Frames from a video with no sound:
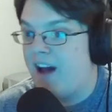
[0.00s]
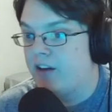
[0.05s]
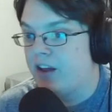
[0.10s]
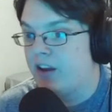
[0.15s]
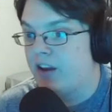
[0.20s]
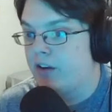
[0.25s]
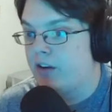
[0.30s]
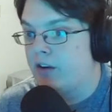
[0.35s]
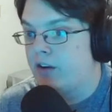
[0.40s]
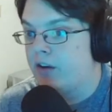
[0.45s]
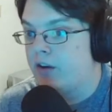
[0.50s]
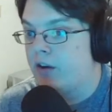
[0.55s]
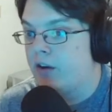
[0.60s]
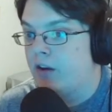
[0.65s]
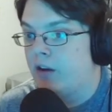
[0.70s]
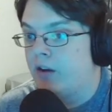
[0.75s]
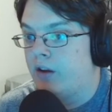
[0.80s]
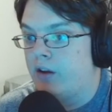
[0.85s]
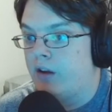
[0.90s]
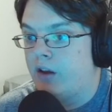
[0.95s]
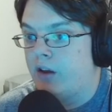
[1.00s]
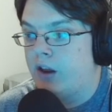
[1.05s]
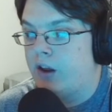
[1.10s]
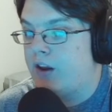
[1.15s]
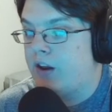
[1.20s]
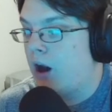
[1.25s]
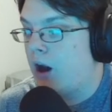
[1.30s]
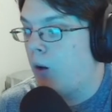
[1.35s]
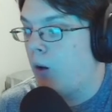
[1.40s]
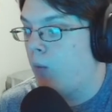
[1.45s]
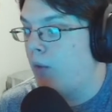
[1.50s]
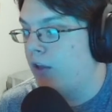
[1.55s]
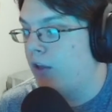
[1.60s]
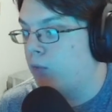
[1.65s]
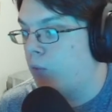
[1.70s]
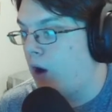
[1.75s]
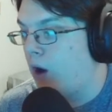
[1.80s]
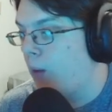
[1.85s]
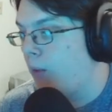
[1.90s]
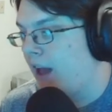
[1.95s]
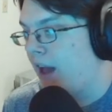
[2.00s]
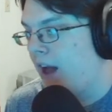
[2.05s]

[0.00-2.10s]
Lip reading: it. Now, that's why we have